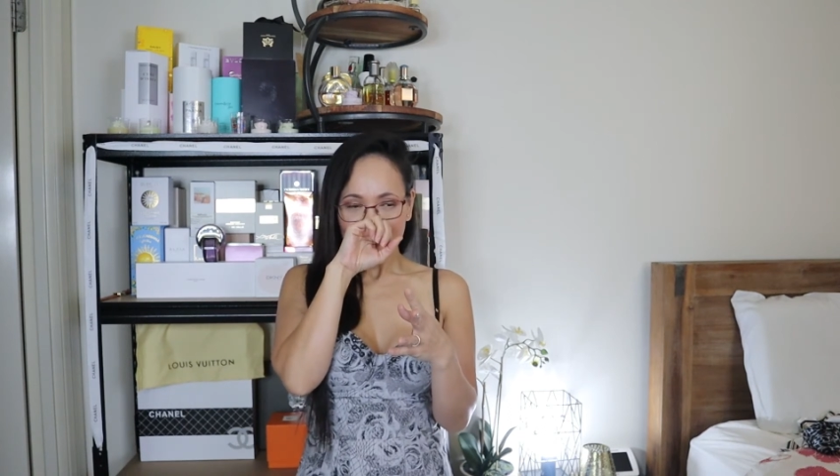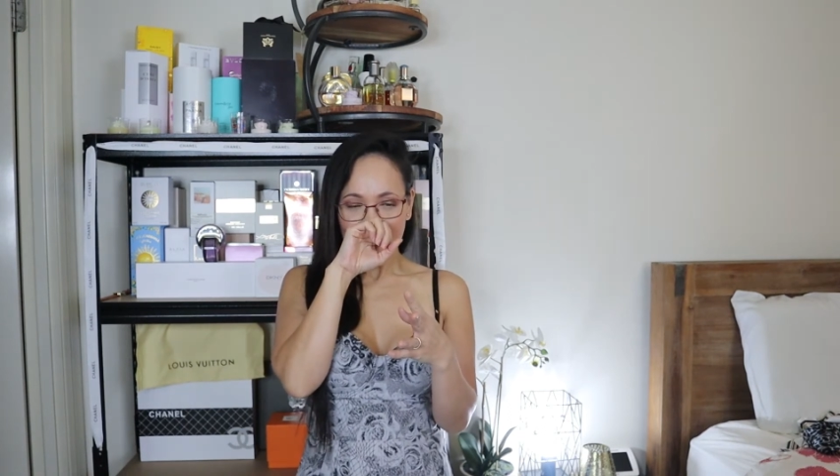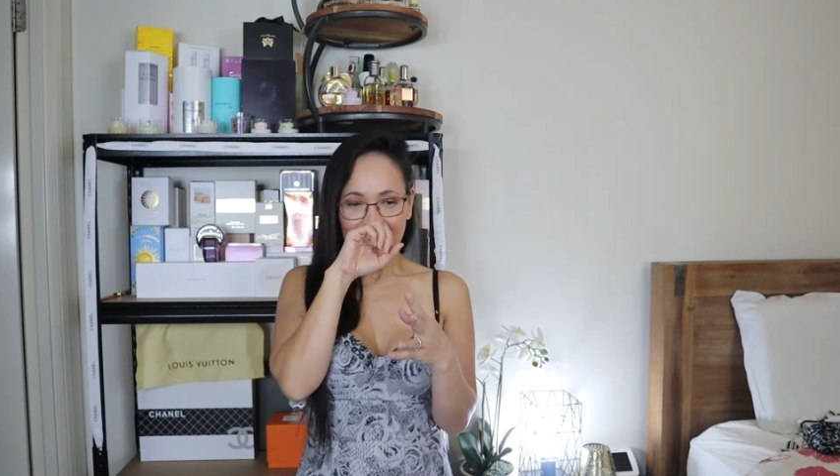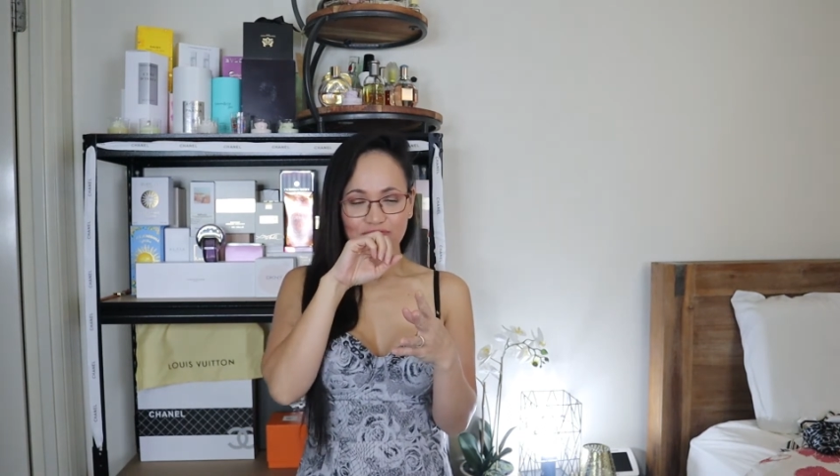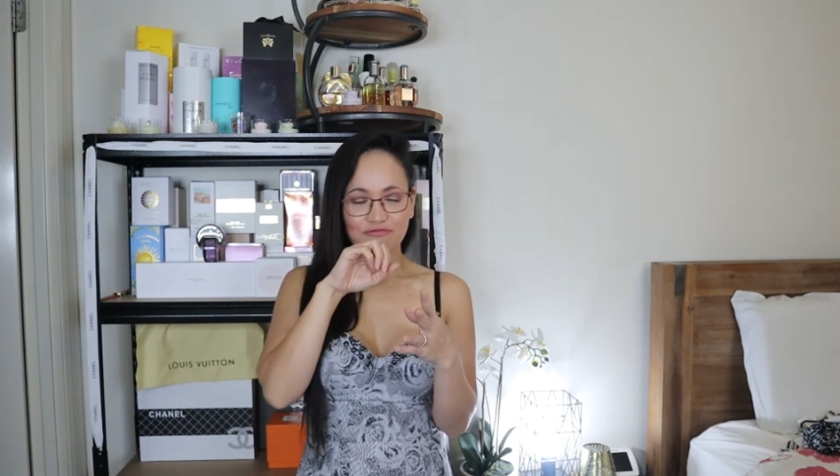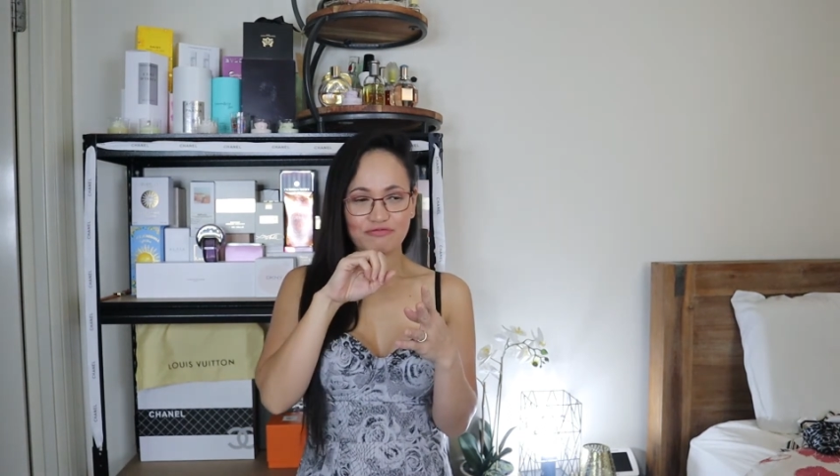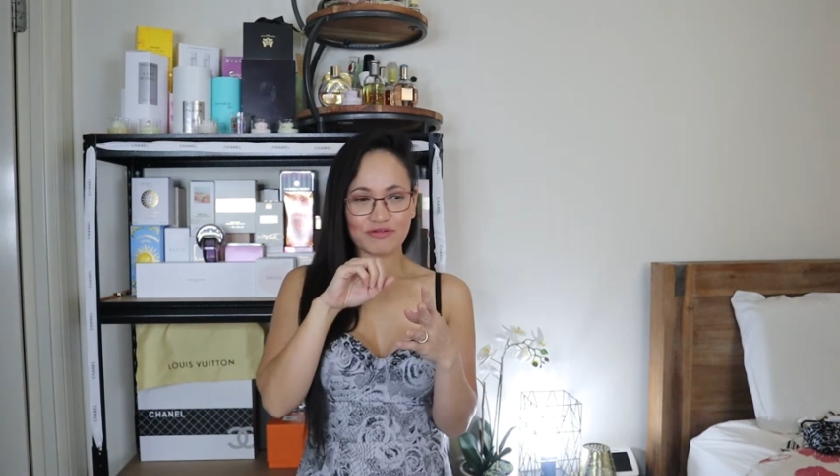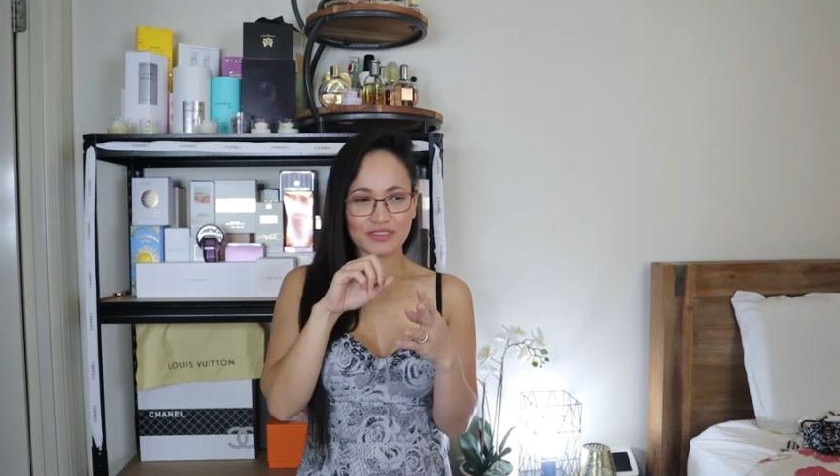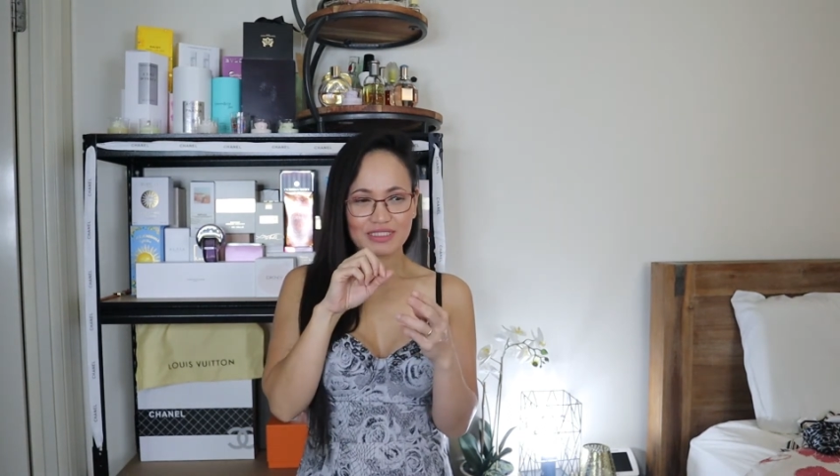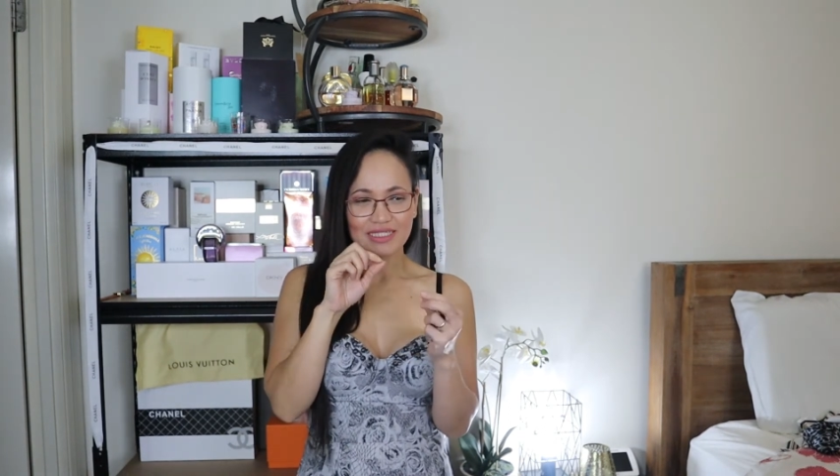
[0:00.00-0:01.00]
It
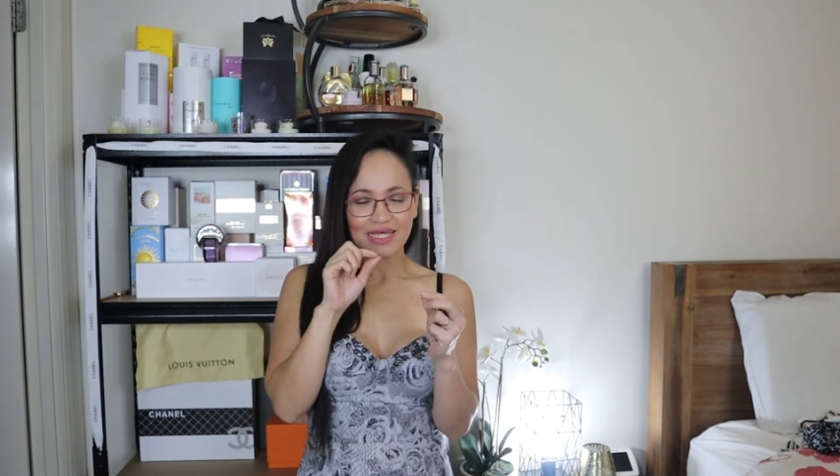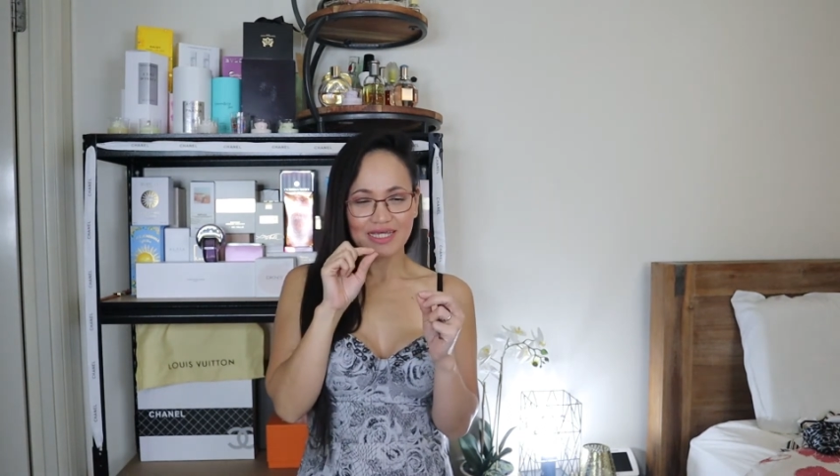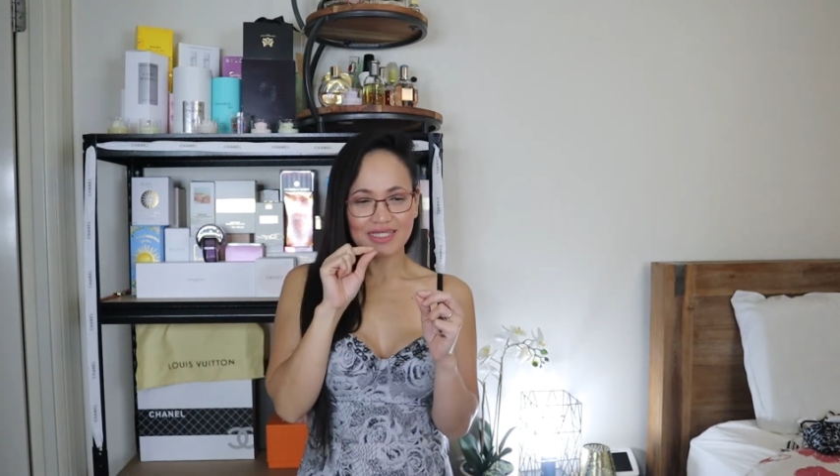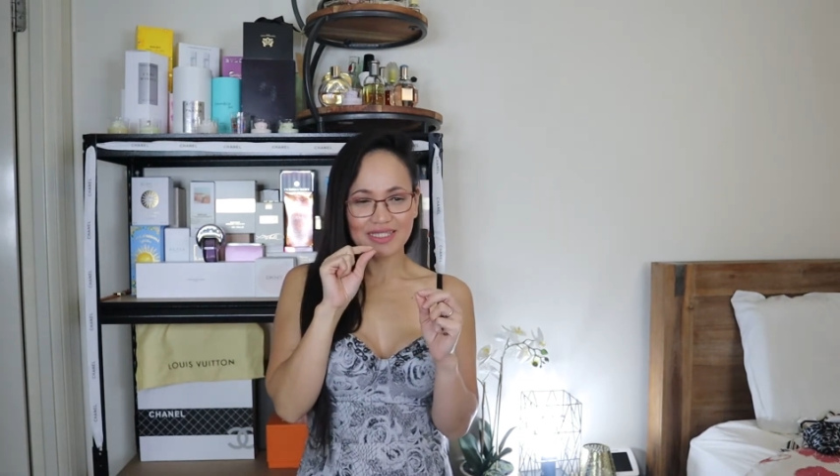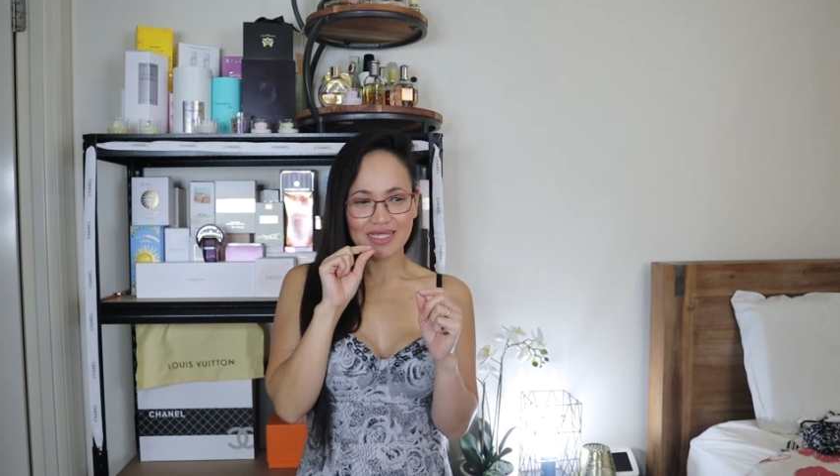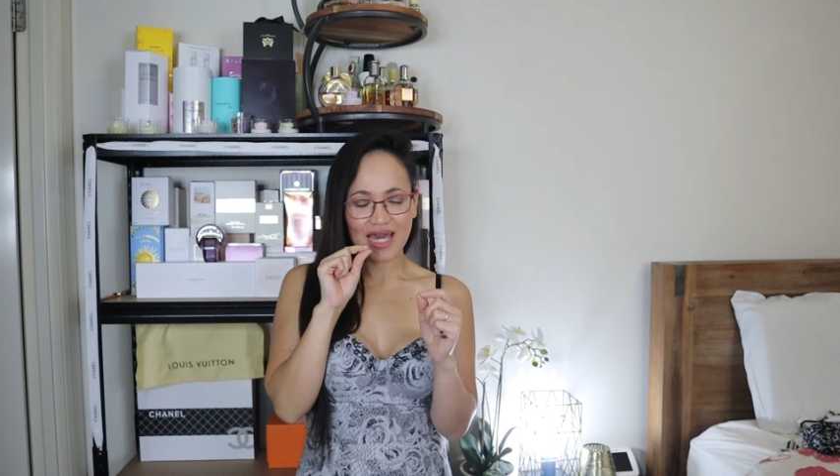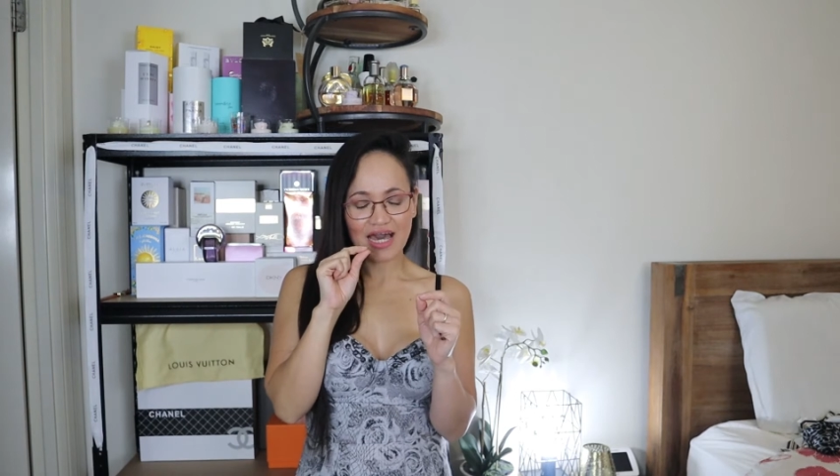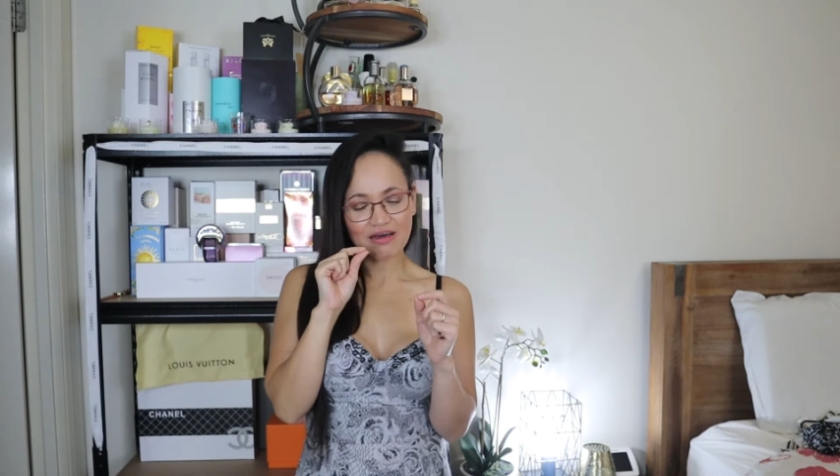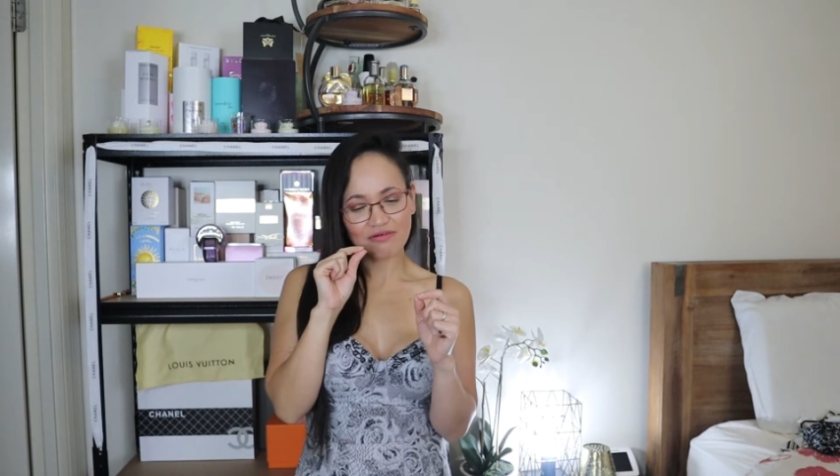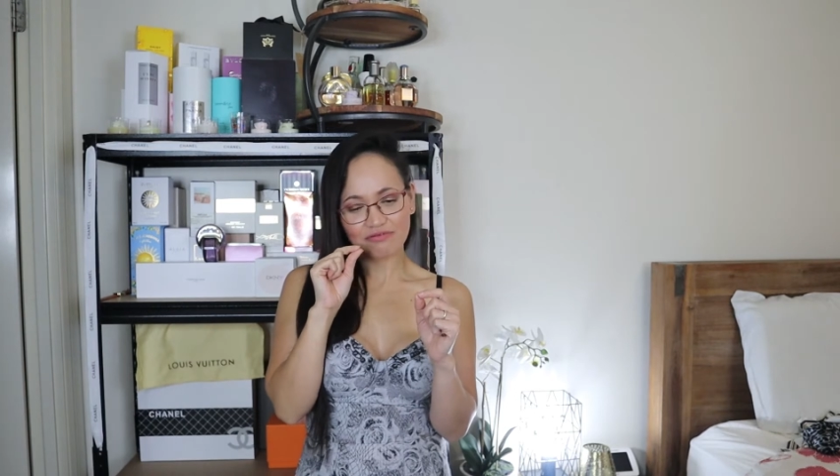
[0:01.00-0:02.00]
feels like they
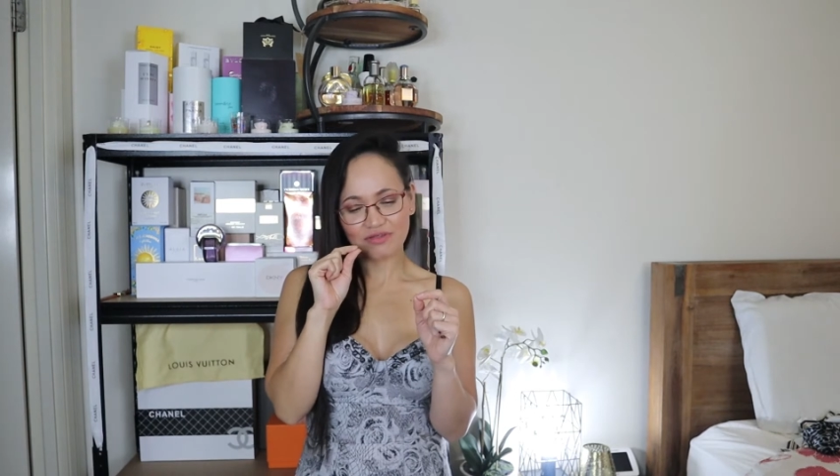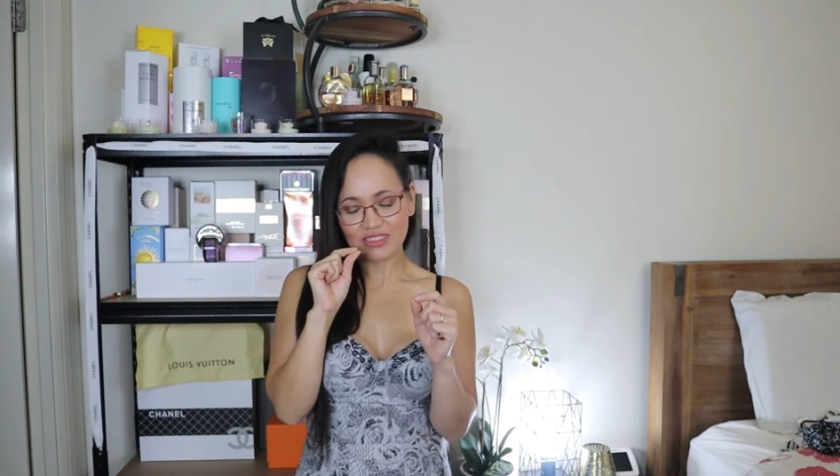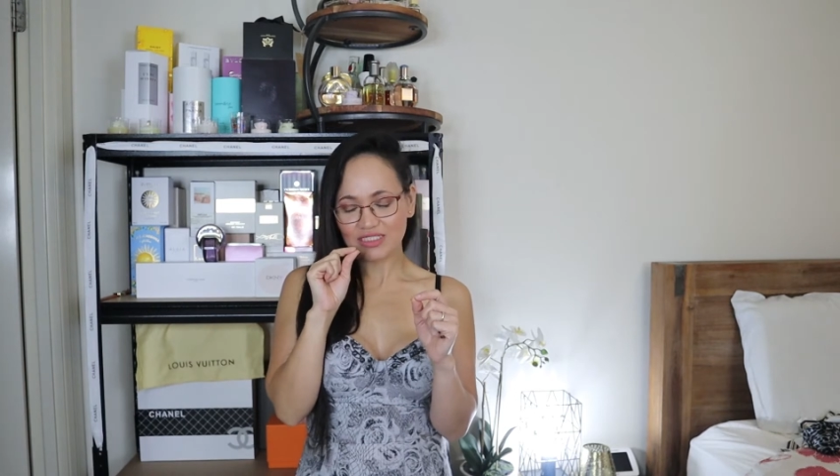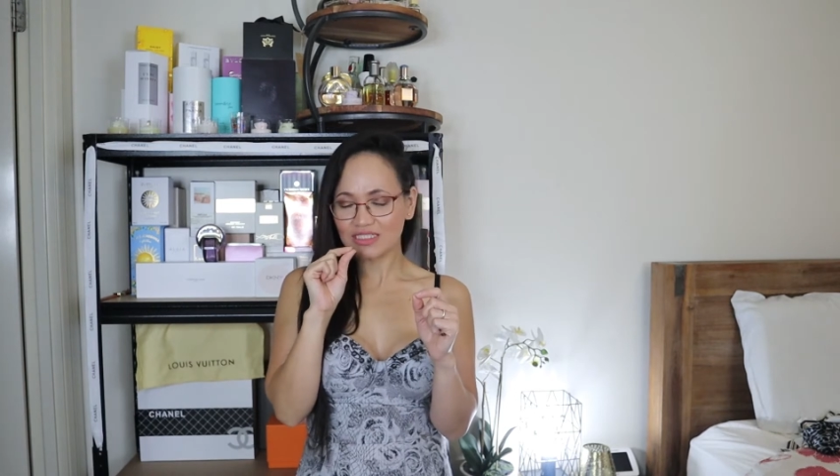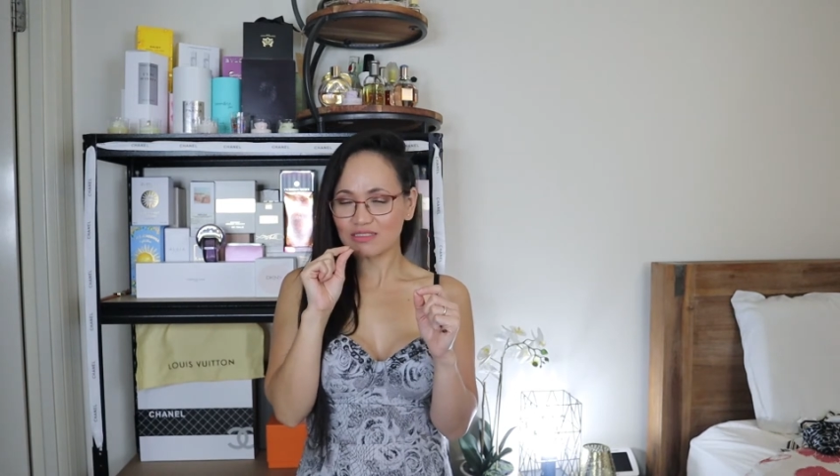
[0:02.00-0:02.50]
have this